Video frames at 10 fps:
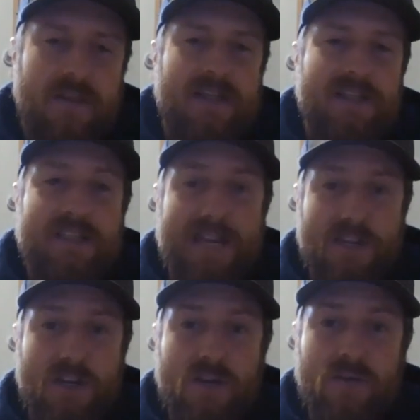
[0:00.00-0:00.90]
Stay
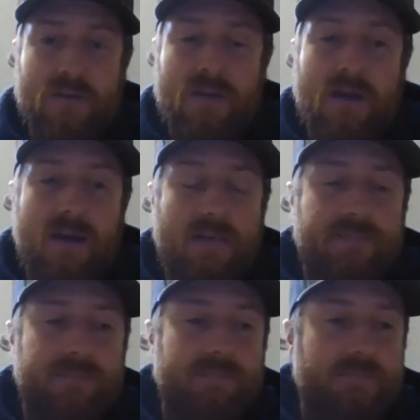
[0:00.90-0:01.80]
tuned.
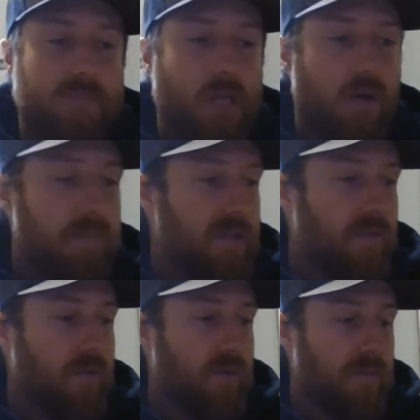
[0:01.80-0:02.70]
I'll be
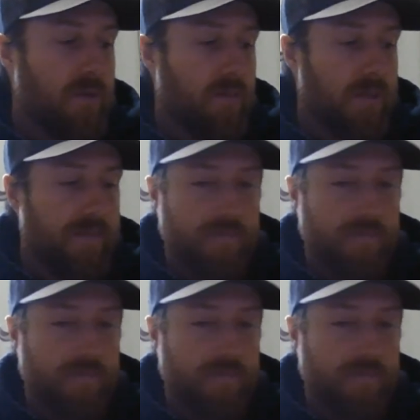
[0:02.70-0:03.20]
throwing up a little bit